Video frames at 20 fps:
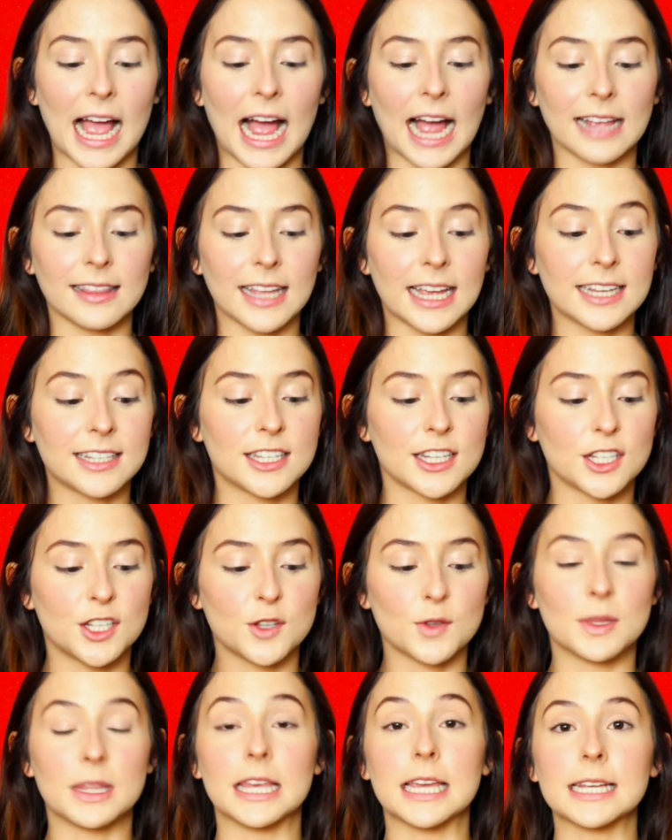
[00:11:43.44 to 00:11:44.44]
I like to
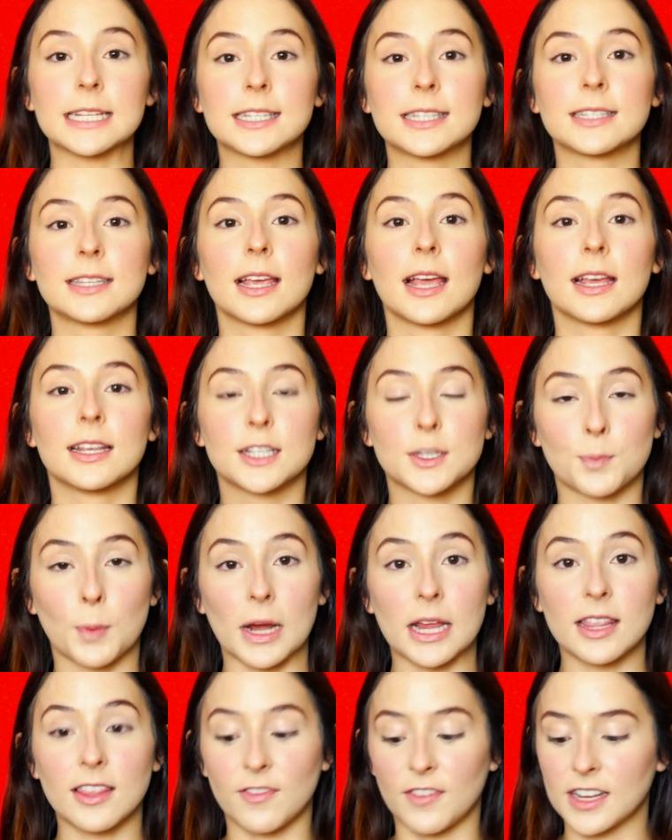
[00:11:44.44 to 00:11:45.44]
do this,
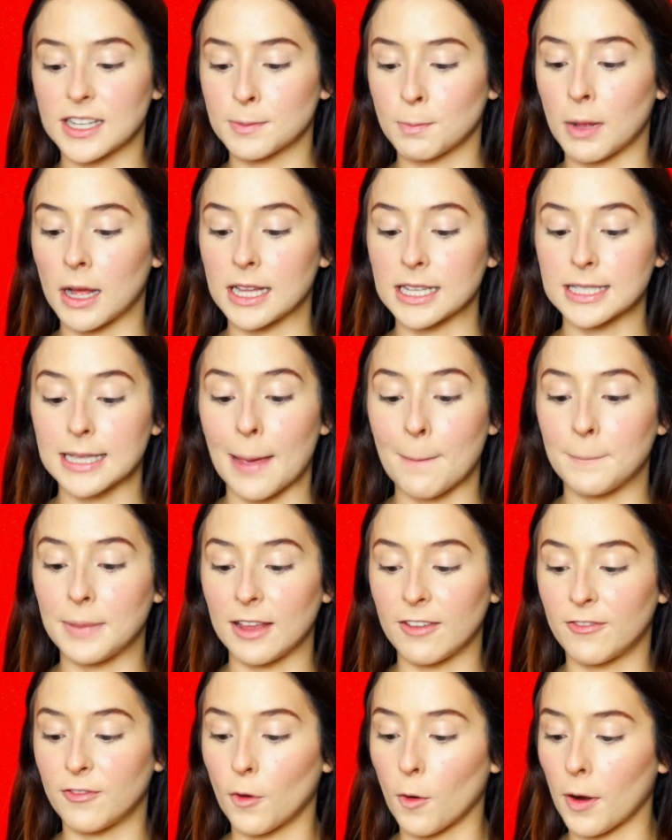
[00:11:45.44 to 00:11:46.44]
spray the Fix Plus
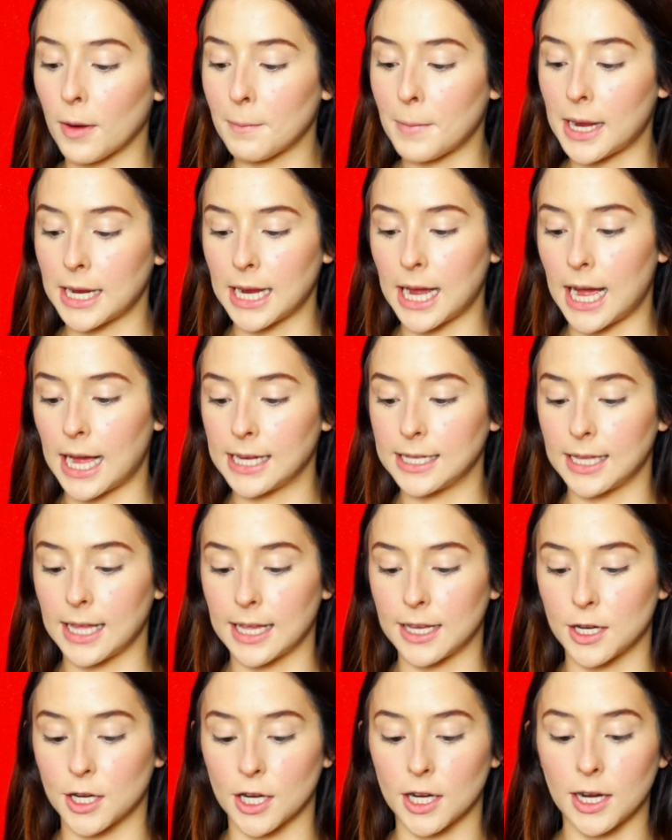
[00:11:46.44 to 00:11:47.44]
before my
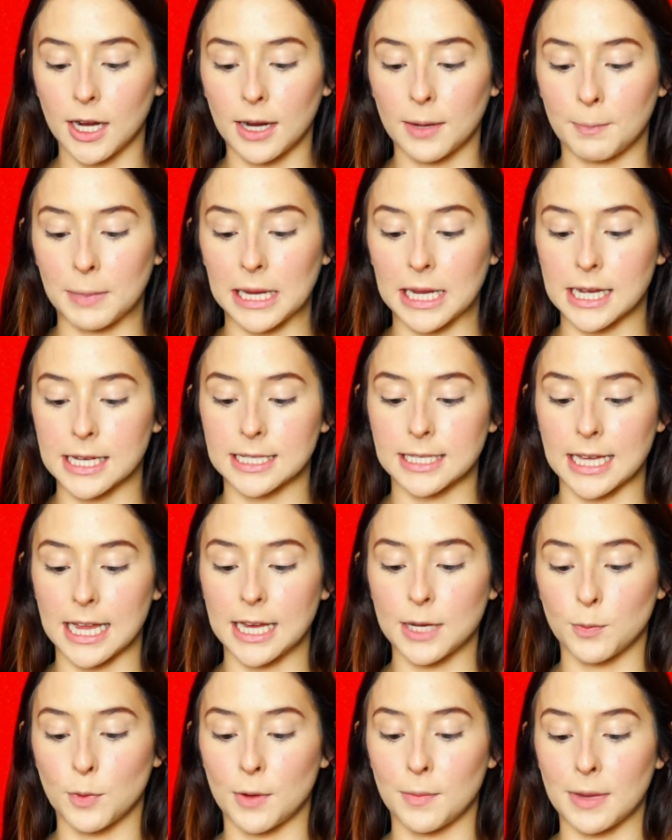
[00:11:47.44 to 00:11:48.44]
highlighter because
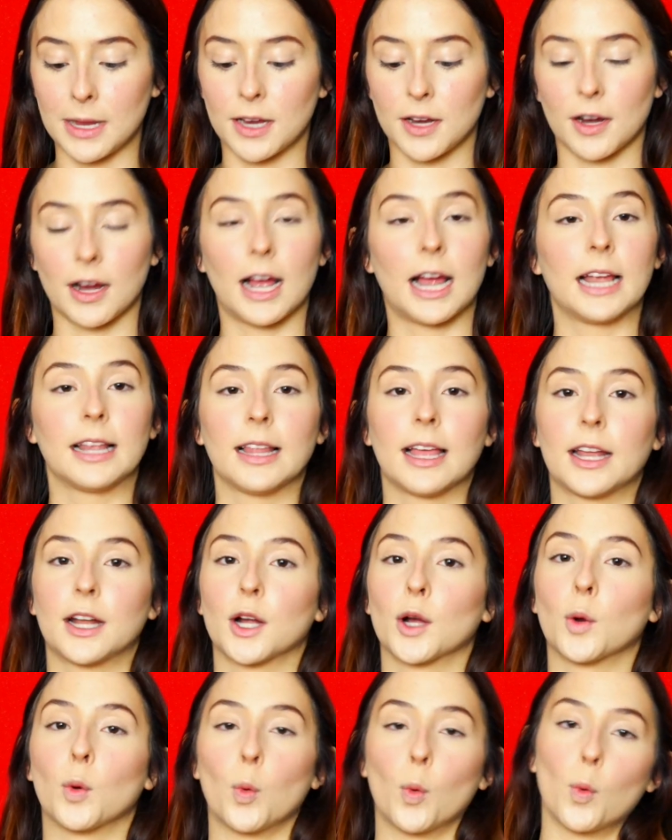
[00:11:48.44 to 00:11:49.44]
it will make your
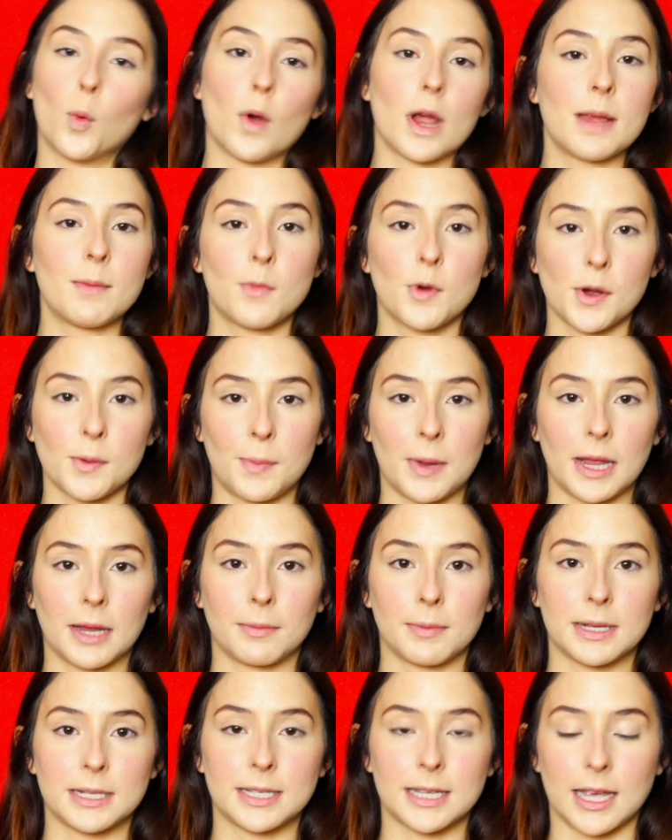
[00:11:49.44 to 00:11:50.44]
highlighter way more
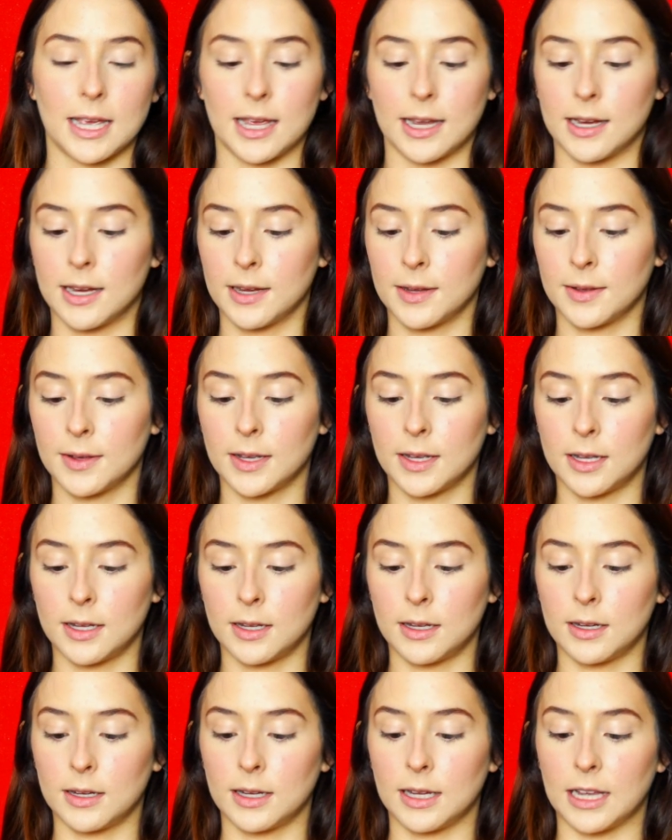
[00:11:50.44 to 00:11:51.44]
pigmented
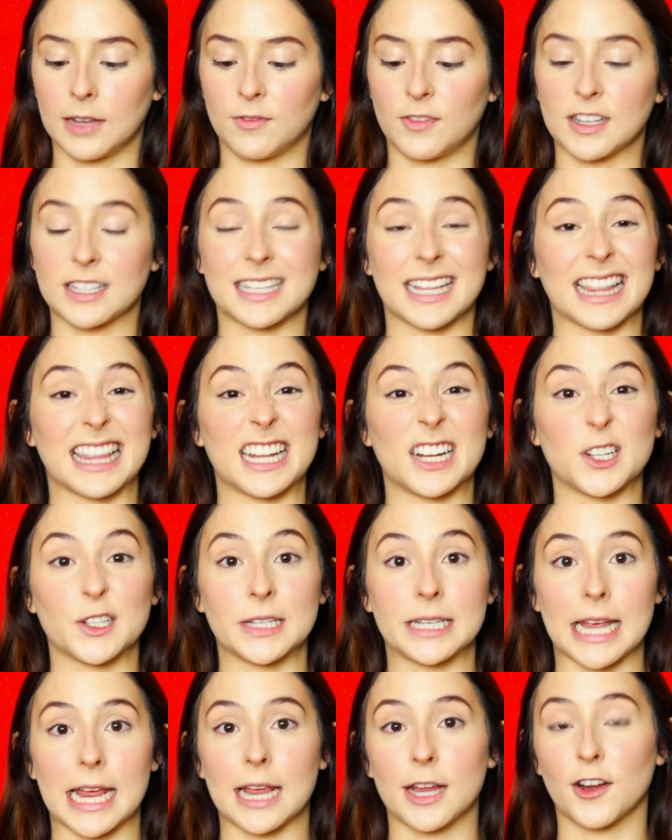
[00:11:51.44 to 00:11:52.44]
if it's a little
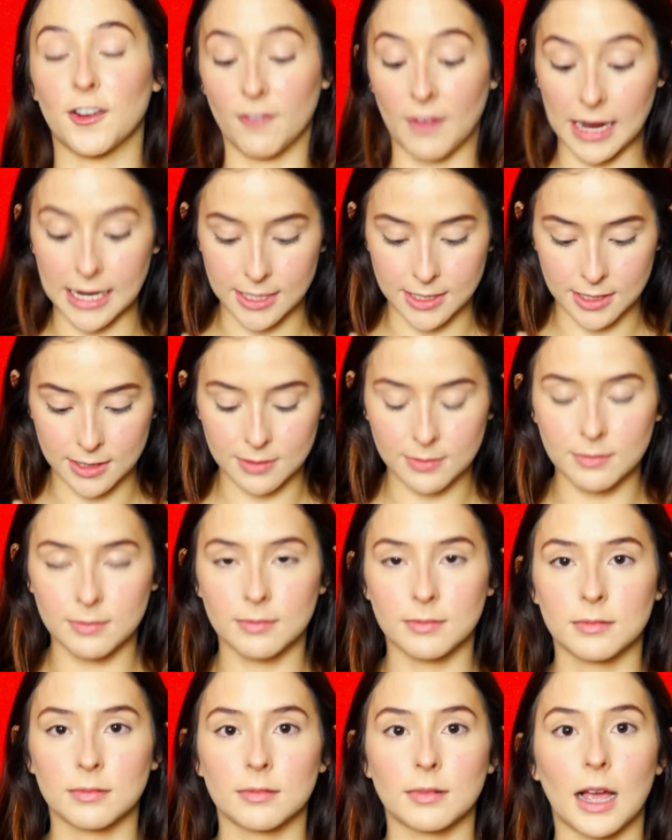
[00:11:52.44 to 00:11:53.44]
damp. Your face,
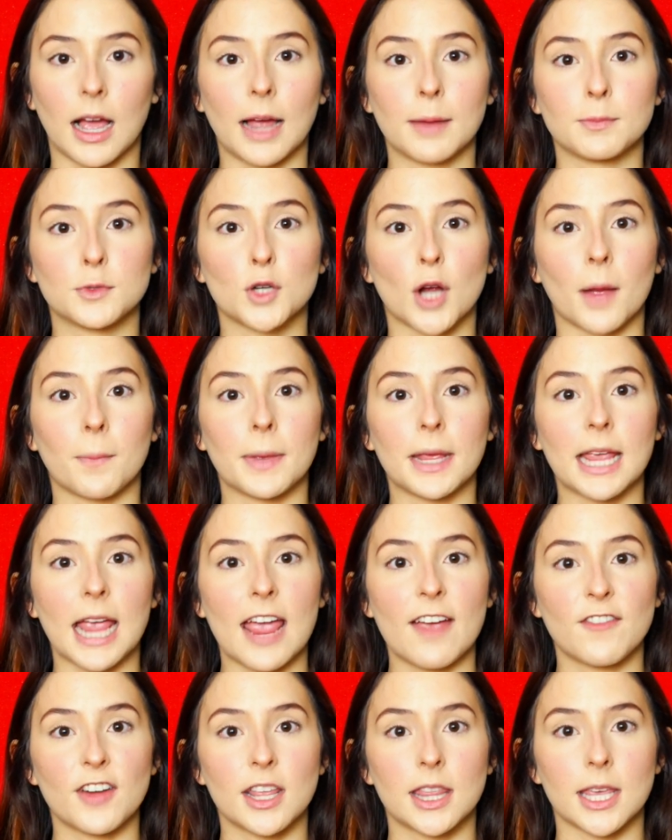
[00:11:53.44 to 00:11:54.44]
I'm dropping
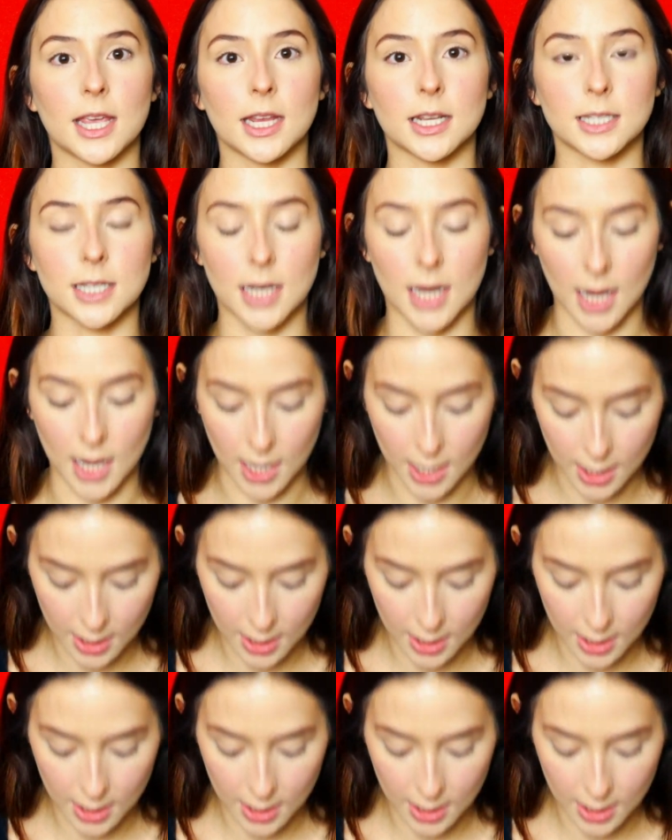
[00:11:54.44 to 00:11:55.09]
everything today.